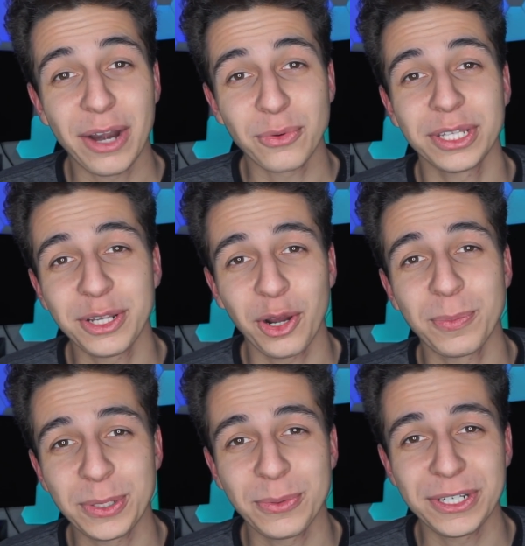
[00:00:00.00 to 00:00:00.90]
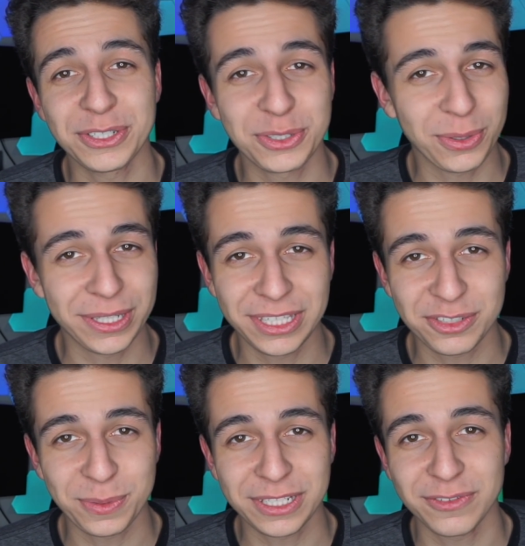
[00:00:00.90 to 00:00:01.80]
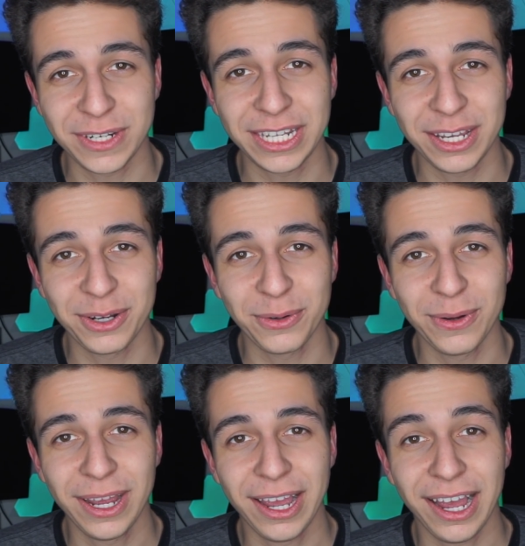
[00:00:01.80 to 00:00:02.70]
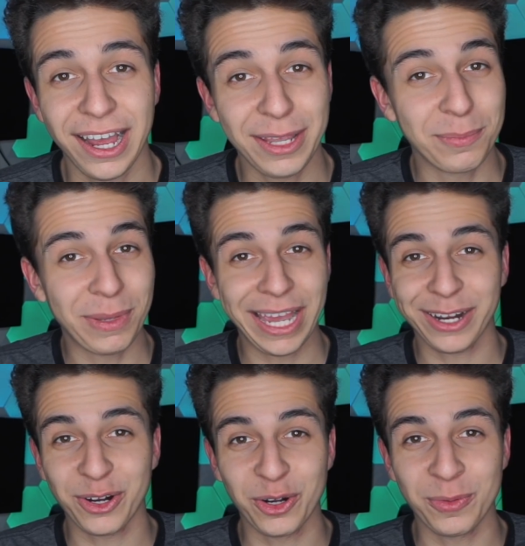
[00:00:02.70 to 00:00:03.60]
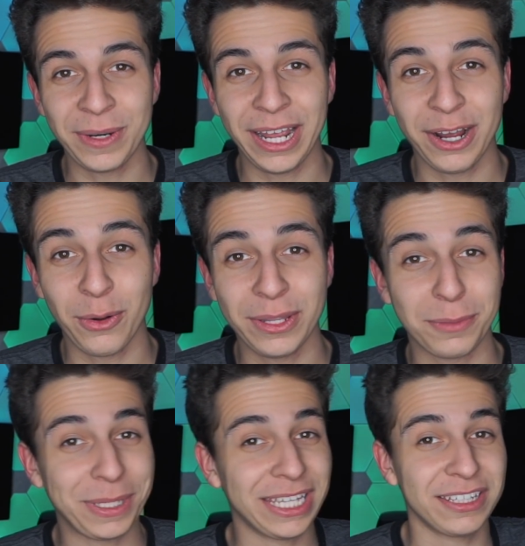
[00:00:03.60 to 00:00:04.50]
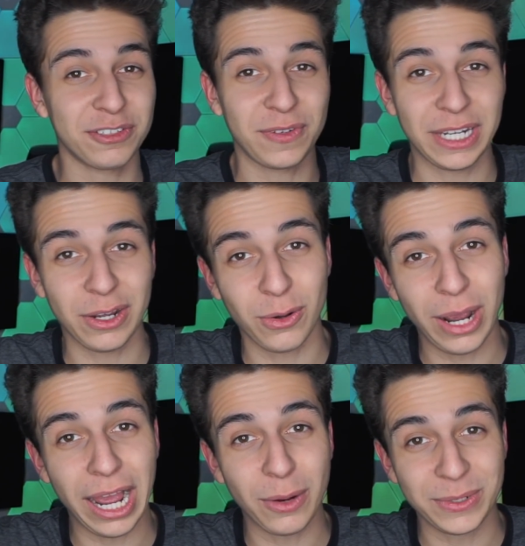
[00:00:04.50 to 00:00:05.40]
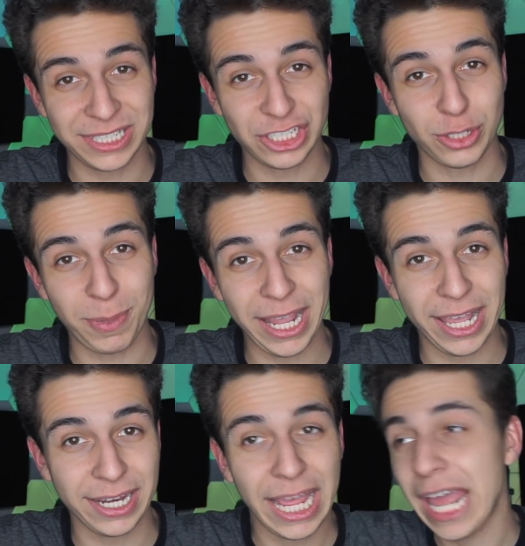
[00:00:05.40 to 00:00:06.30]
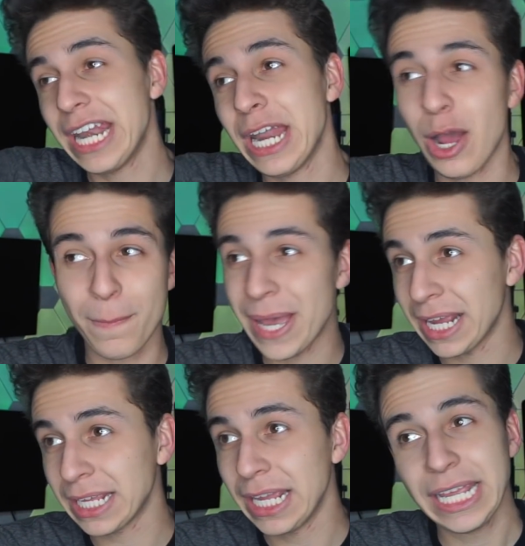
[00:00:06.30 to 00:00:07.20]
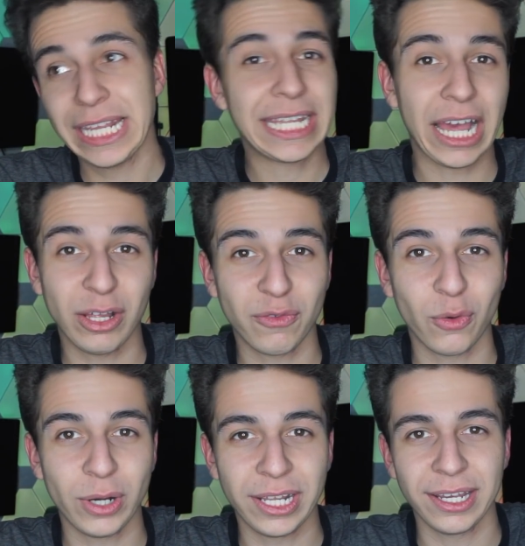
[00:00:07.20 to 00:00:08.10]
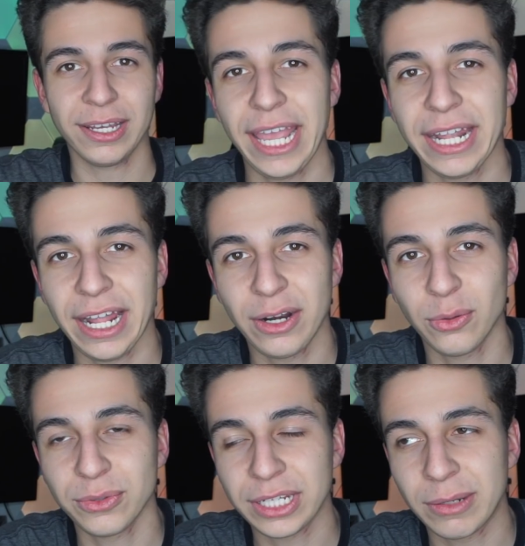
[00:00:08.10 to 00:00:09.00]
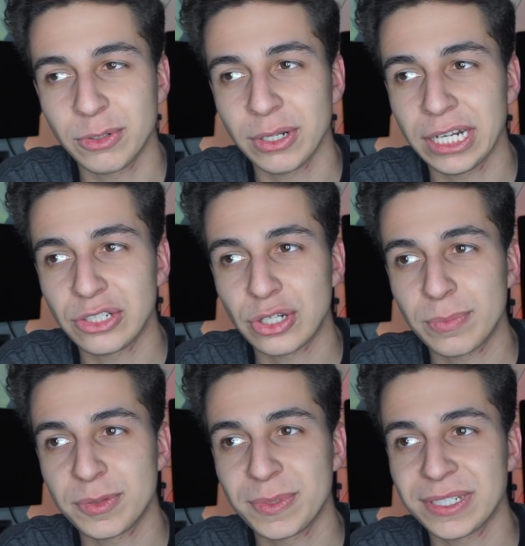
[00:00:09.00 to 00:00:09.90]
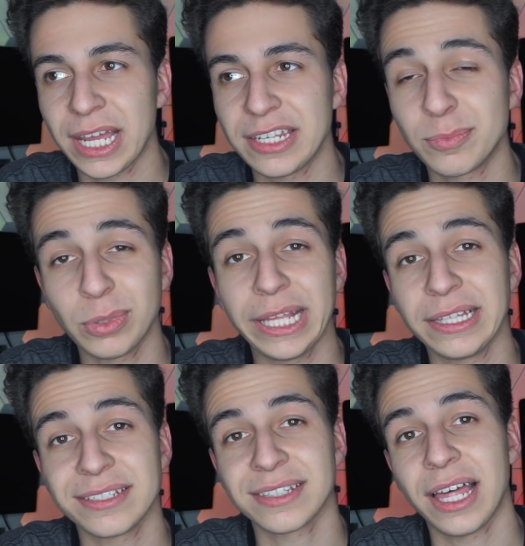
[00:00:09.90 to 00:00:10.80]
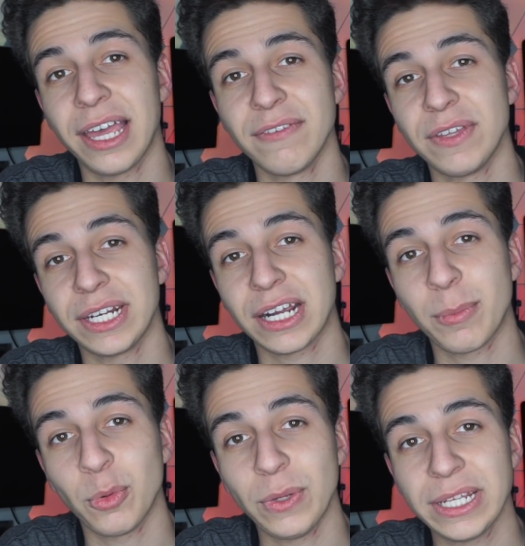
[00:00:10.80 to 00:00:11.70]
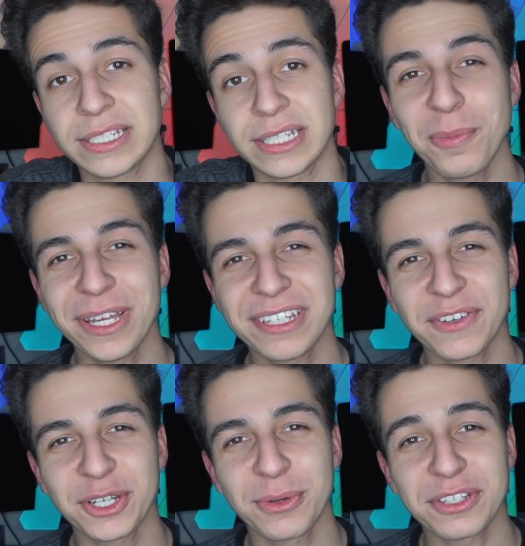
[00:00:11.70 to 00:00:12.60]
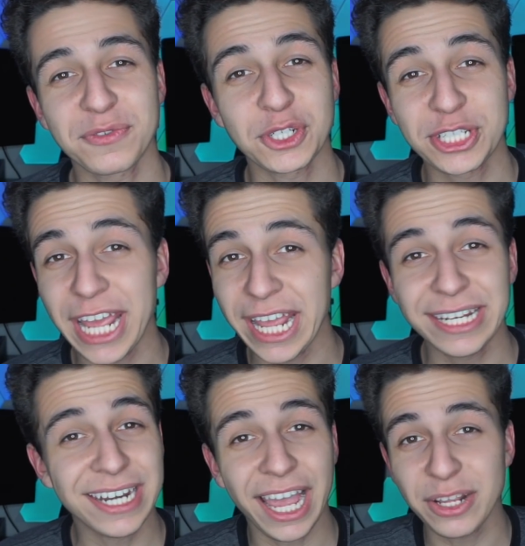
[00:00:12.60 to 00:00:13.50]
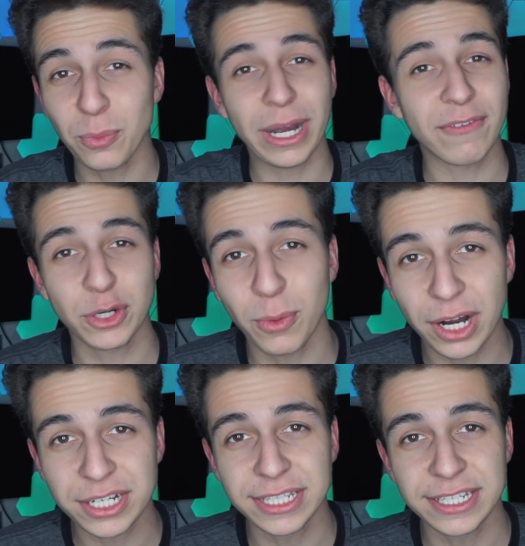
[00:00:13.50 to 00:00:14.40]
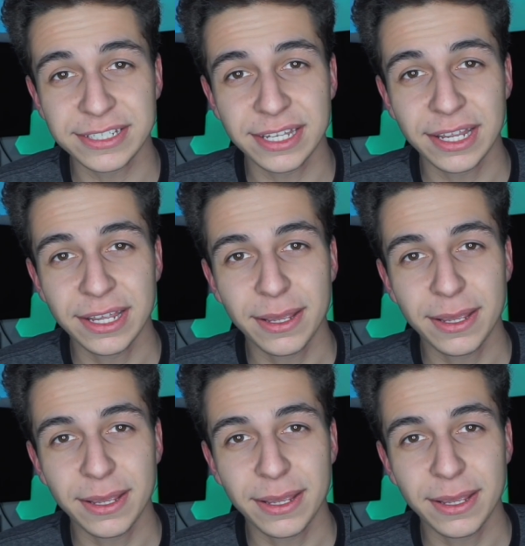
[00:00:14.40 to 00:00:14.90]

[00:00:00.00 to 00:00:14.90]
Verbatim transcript: I really hope you enjoyed this week's video. I am back home now. In the beginning of this video, I was in Japan. Now I'm back in California, and I don't think I'm doing any trips besides Playlist Live in a couple weeks. I hope you guys have a good rest of your day, night, whenever you're watching this.